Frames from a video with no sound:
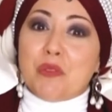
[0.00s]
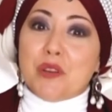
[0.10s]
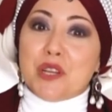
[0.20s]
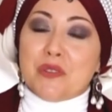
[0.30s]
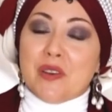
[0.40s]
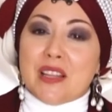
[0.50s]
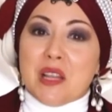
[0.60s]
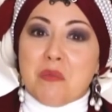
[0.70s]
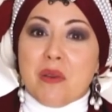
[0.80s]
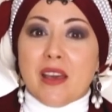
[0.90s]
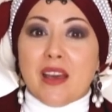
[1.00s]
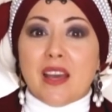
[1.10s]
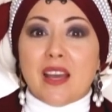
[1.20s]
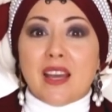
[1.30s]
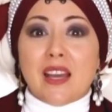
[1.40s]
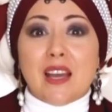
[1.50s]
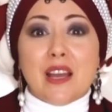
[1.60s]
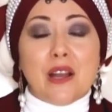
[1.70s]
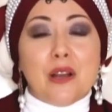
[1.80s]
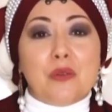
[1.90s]
your love. There
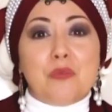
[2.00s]
is mm-hmm.